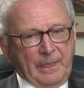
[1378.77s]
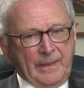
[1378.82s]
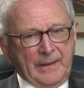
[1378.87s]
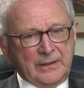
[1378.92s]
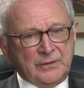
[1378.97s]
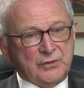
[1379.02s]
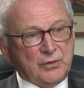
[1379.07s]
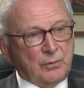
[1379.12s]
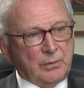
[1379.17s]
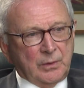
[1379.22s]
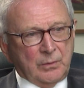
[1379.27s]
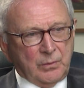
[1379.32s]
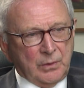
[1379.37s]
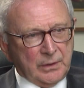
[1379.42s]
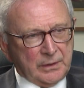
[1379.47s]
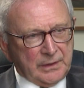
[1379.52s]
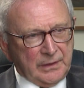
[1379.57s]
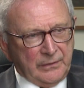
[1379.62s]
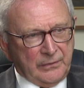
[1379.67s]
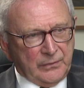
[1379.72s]
And so we're
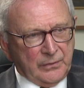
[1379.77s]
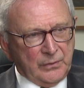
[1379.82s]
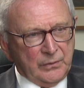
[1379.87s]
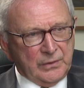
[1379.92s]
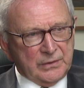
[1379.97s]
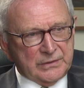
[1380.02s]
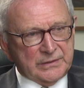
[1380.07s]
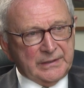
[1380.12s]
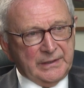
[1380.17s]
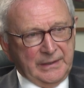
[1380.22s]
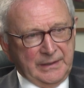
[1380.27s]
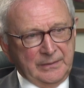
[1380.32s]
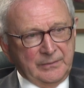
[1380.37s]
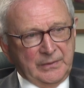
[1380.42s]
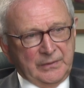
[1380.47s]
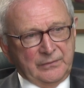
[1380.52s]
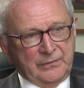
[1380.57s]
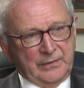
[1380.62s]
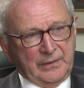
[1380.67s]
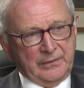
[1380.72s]
working through this time
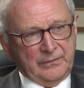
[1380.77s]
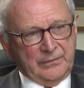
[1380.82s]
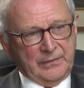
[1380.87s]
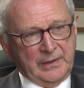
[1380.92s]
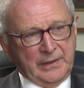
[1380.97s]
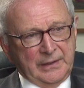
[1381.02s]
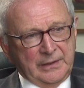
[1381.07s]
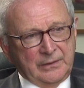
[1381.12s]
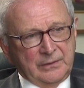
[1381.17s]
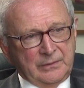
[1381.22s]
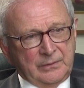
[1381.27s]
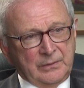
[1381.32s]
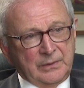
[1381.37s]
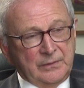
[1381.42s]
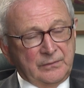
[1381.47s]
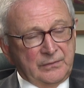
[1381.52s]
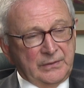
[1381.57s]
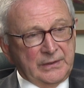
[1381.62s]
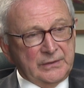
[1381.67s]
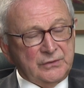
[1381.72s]
of higher
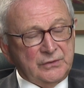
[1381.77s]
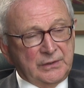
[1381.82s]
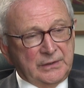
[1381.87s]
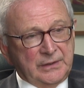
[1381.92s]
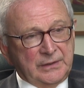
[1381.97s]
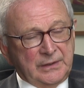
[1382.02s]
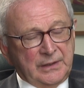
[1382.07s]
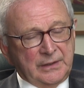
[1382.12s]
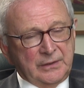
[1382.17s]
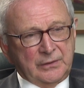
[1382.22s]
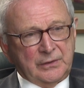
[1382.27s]
inflation and higher